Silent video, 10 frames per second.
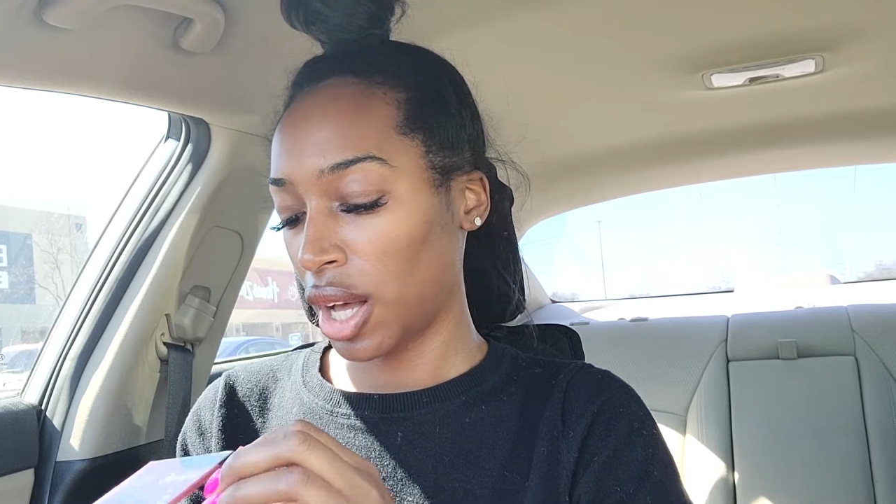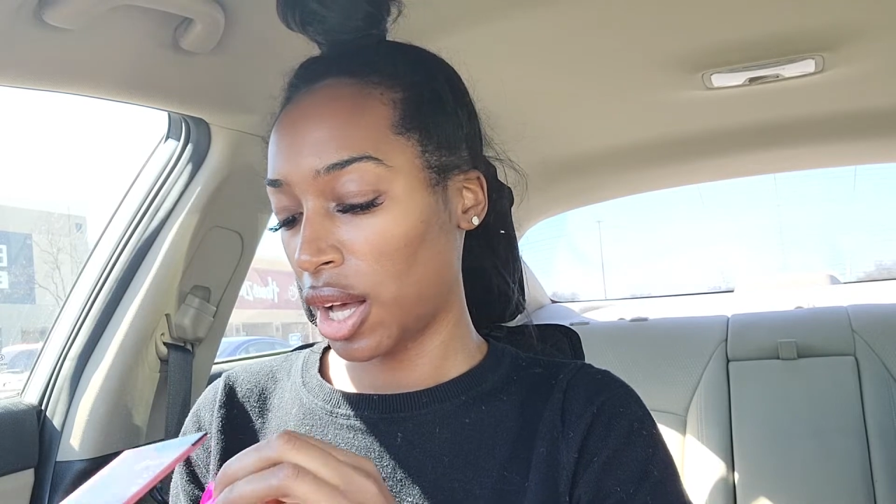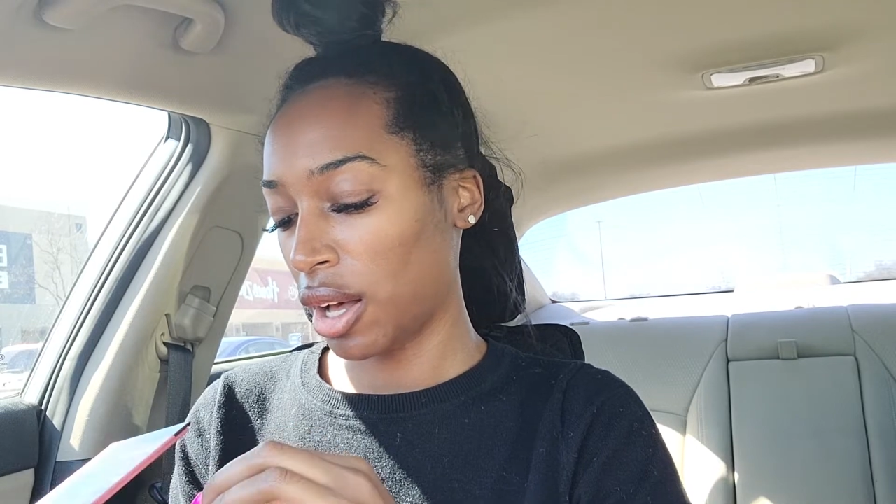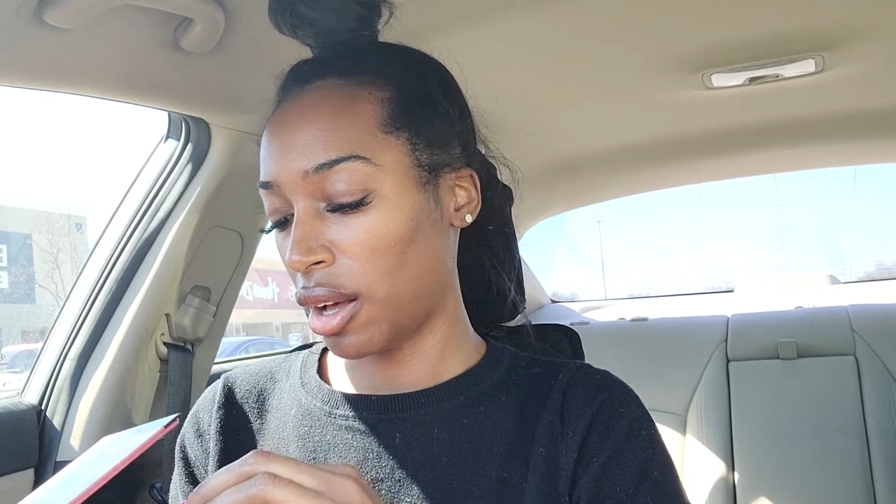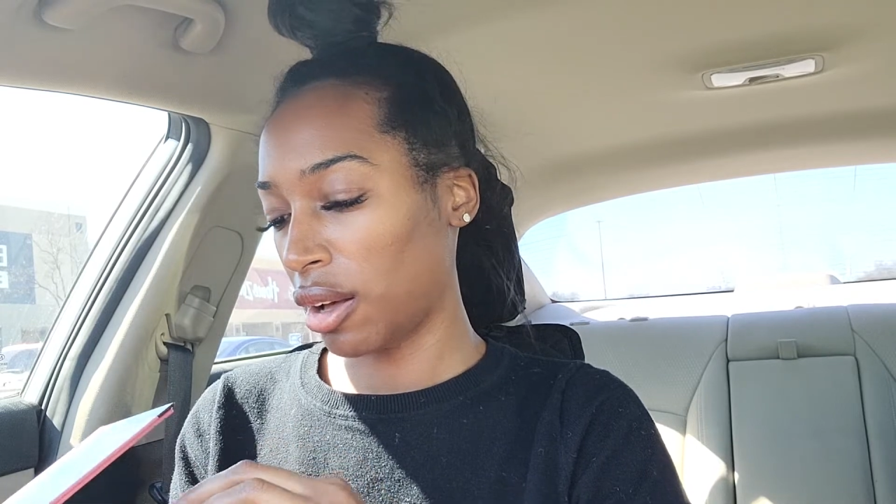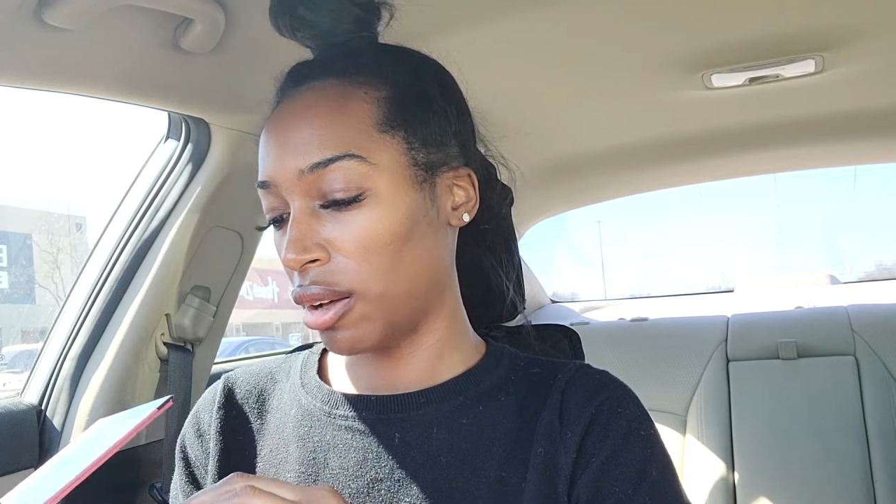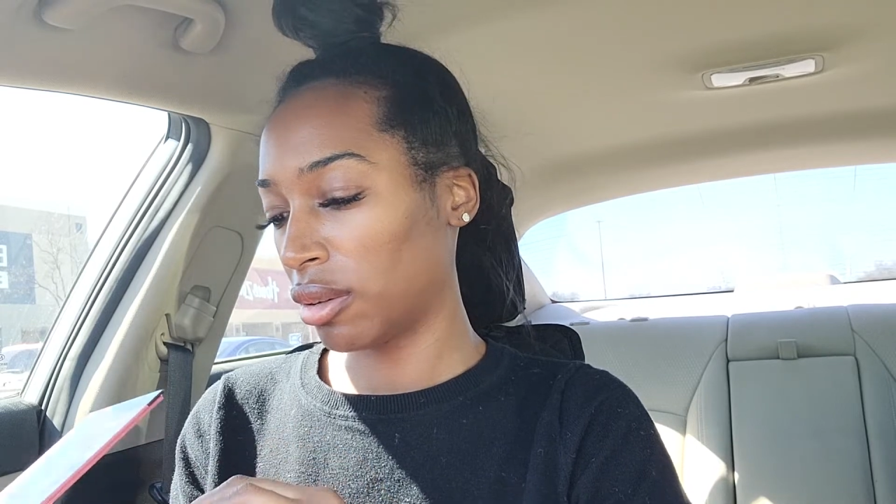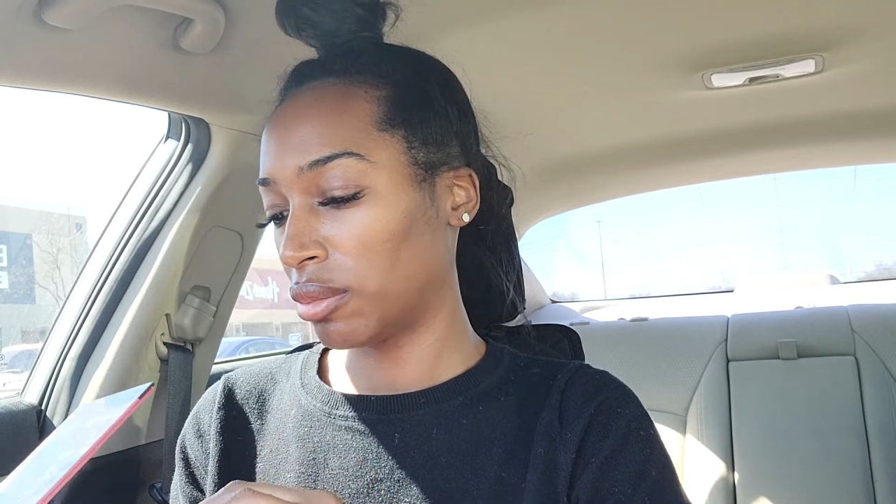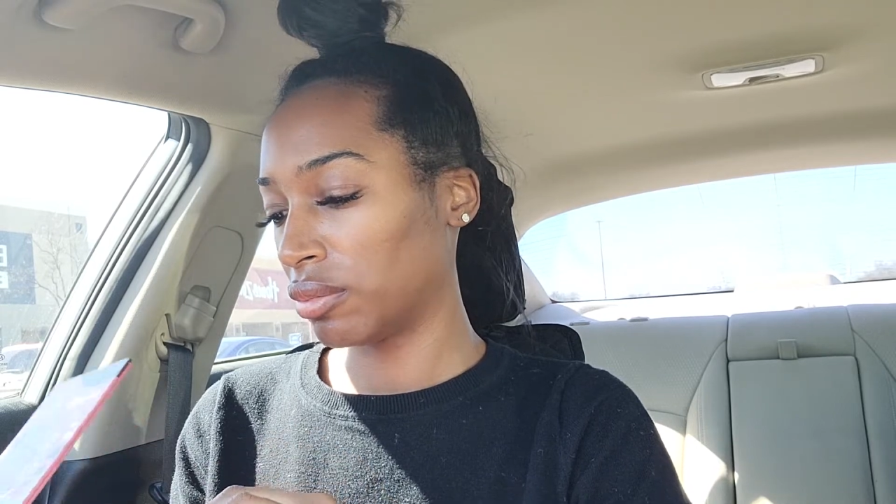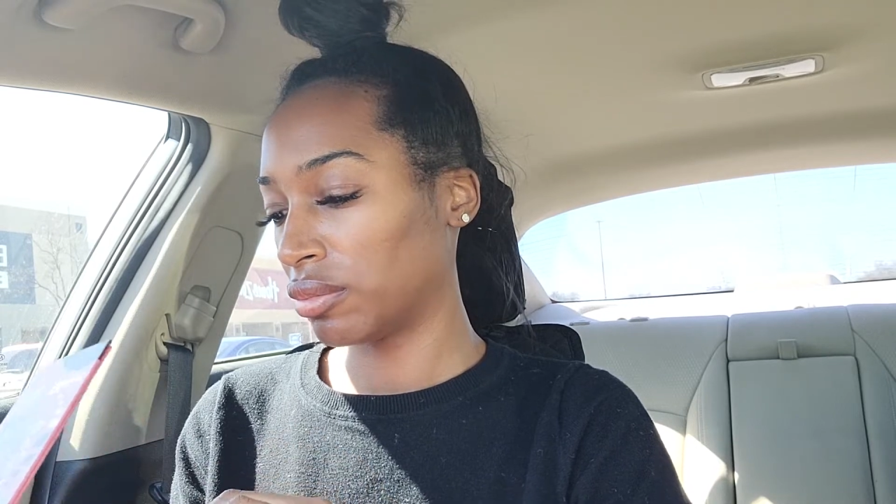
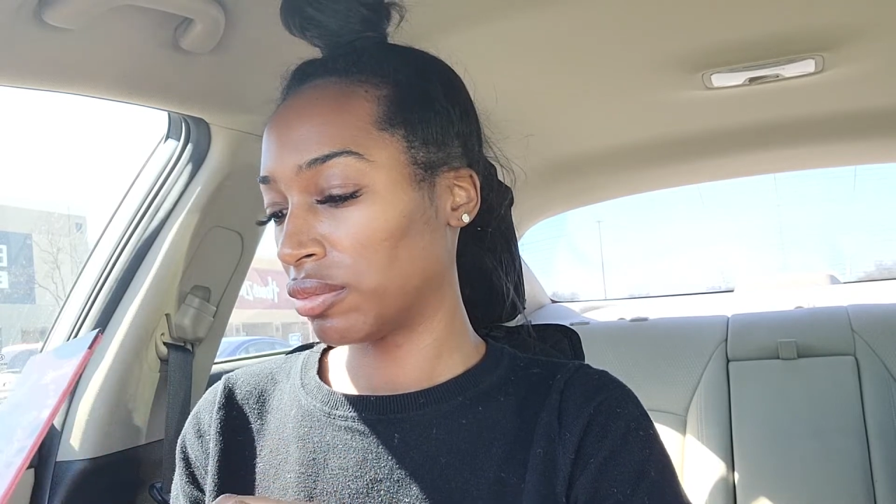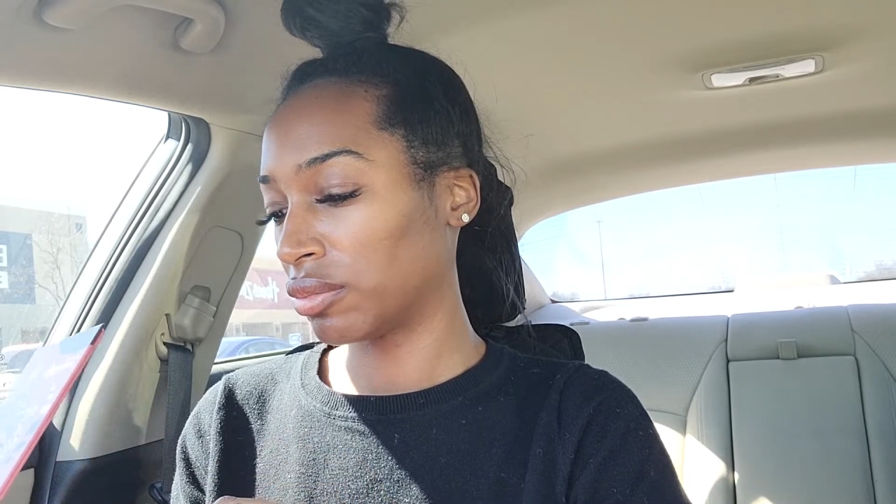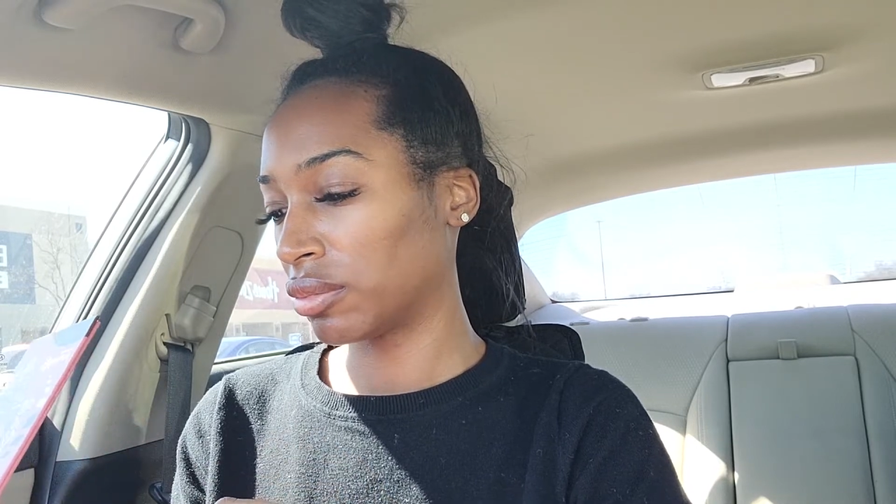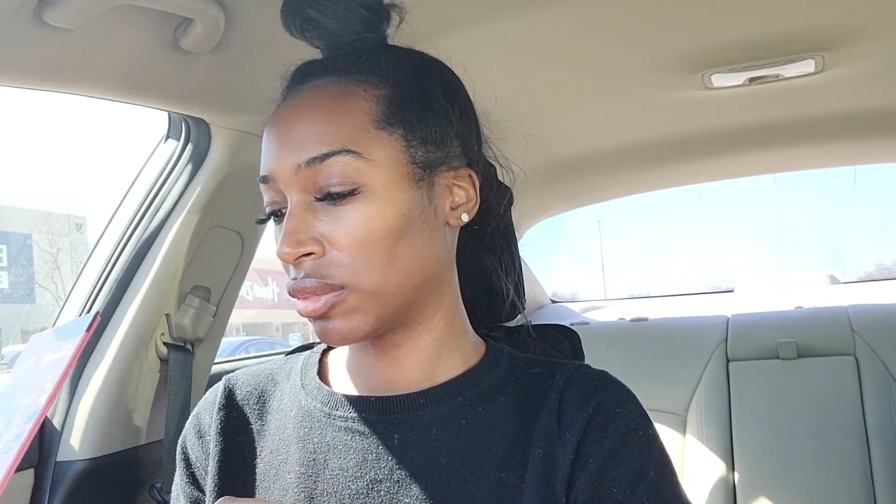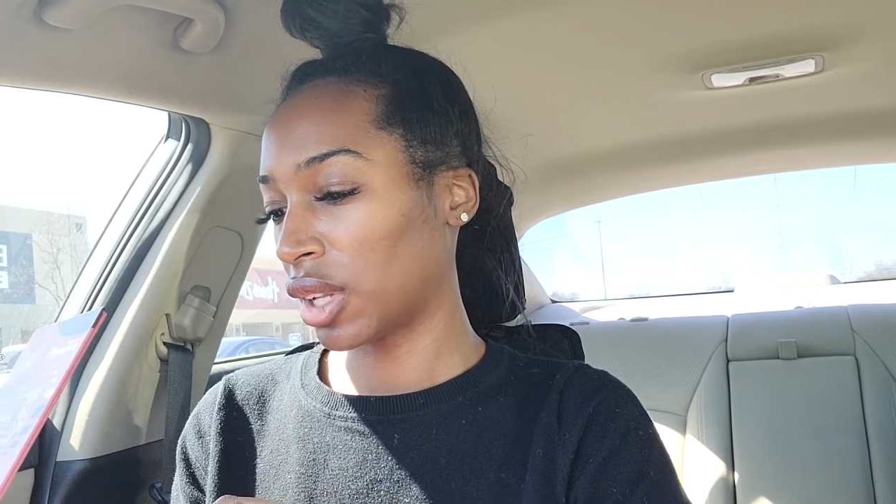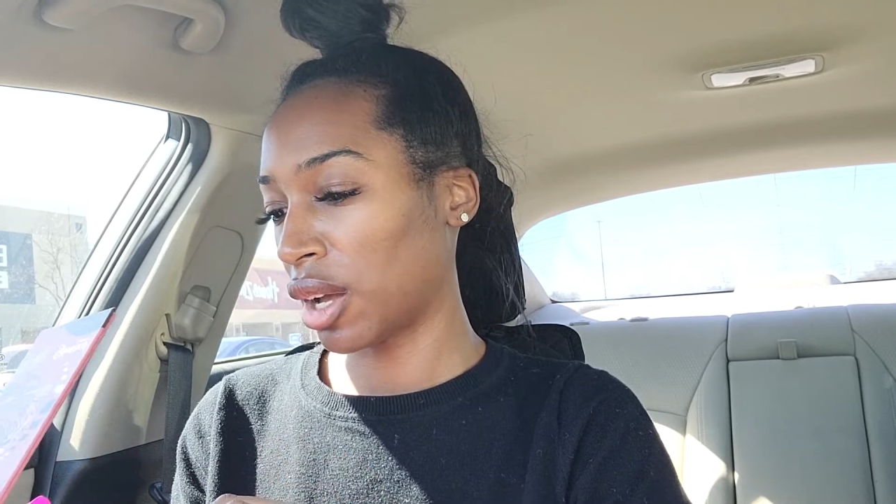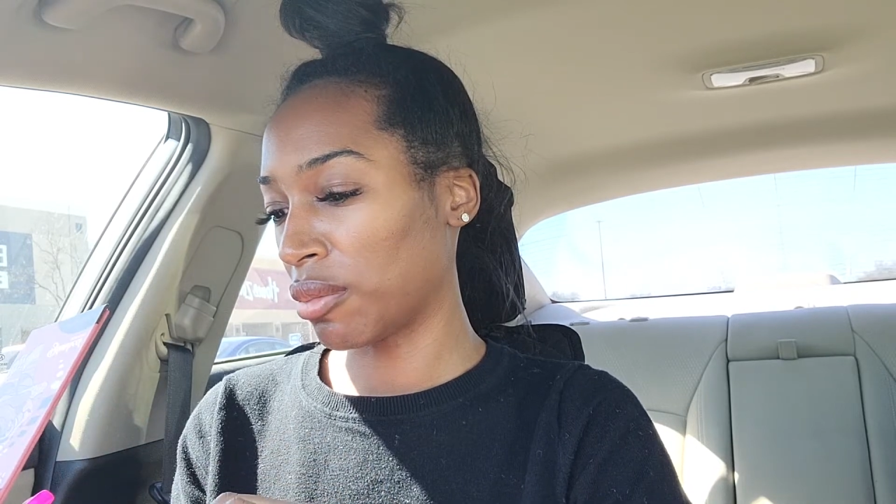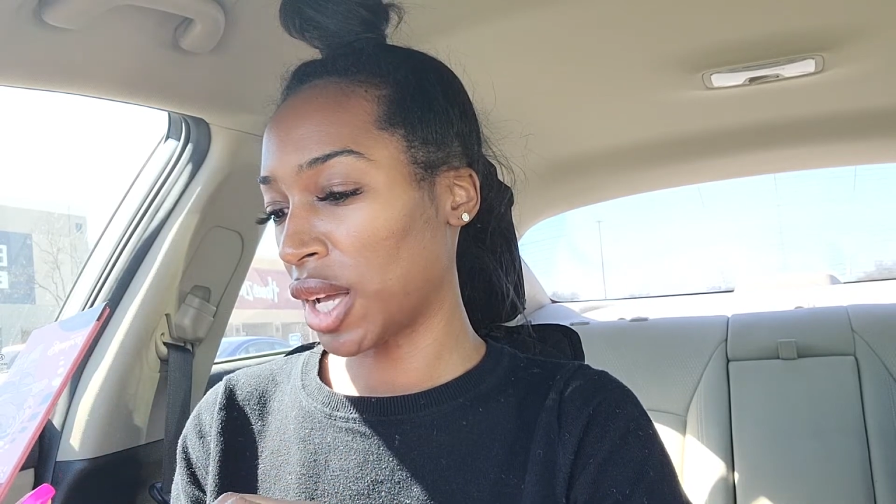I